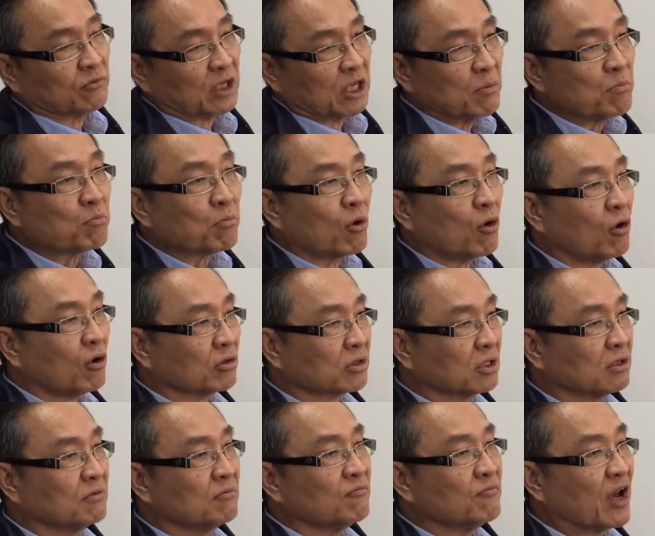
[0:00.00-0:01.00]

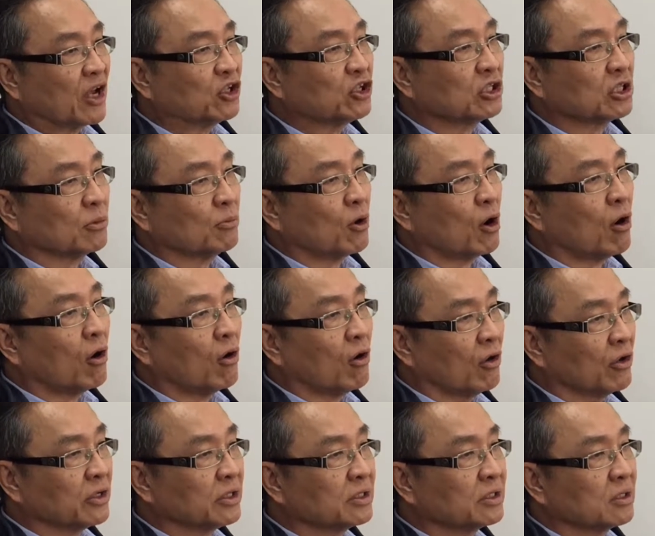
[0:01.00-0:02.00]
important
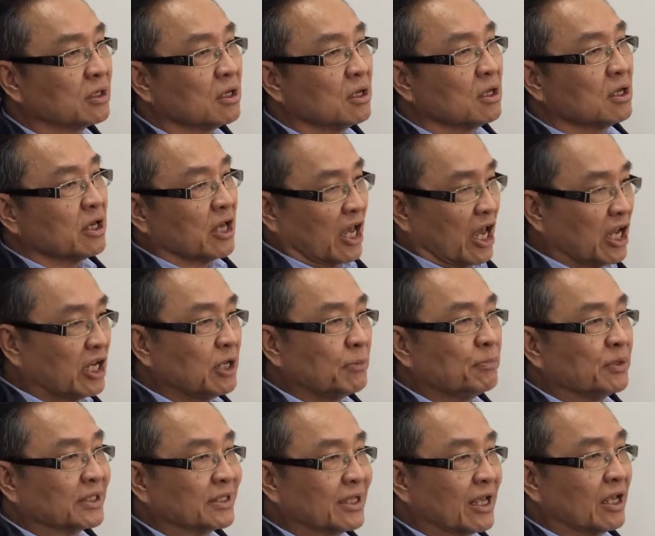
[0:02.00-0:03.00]
vegetable oil.
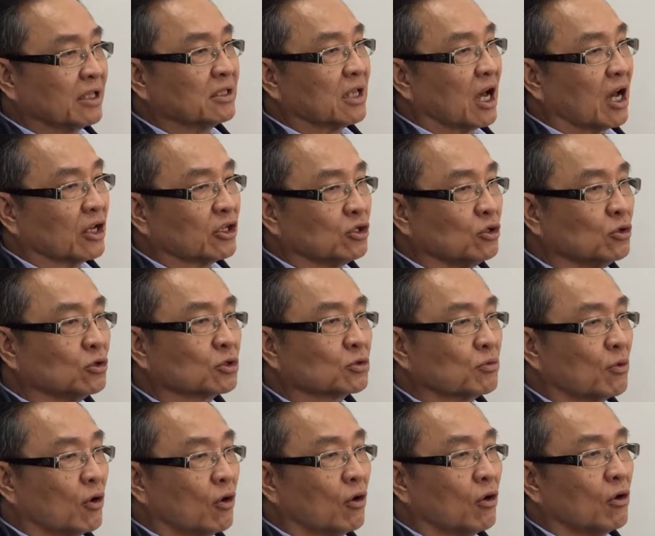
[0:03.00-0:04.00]
80% are used
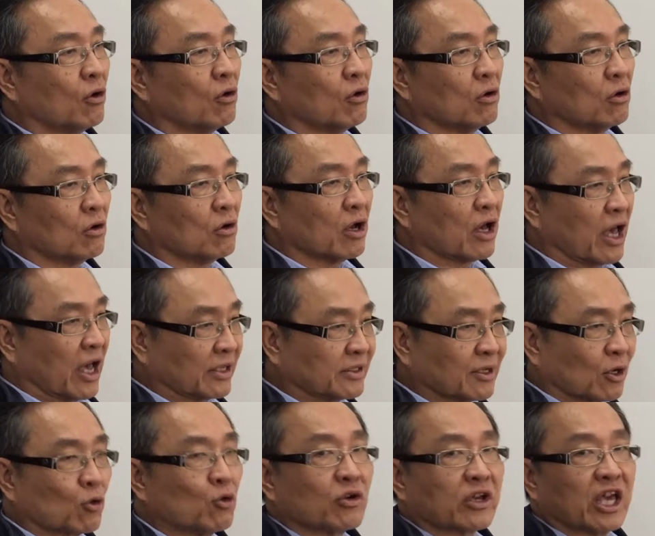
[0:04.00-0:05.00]
for
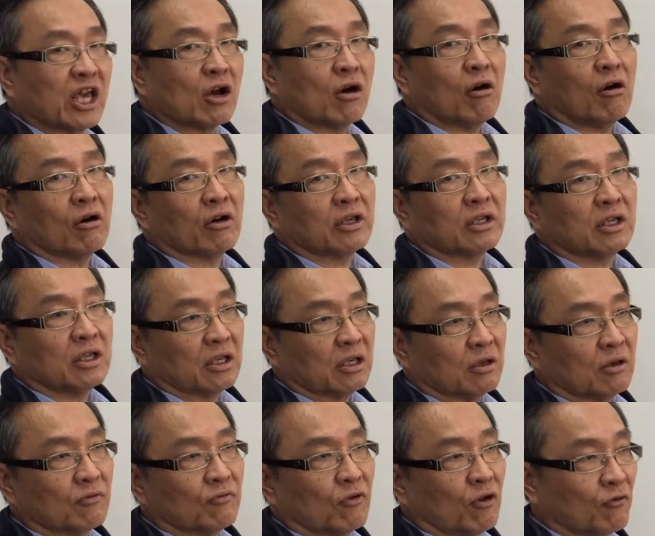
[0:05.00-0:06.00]
as a cooking oil
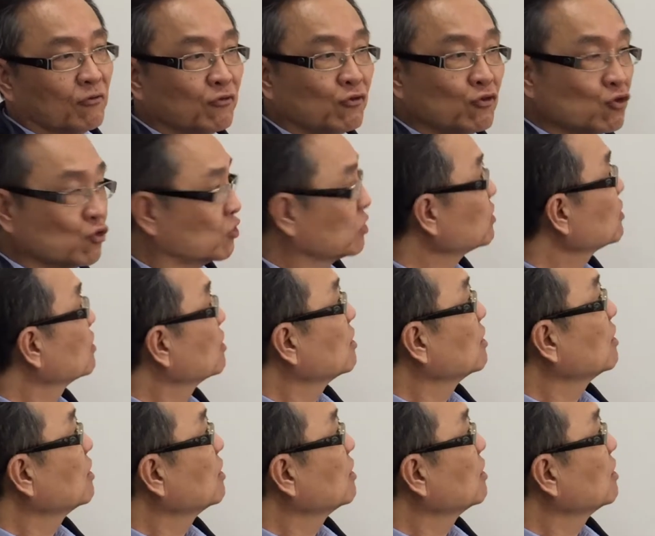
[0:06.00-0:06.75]
for food.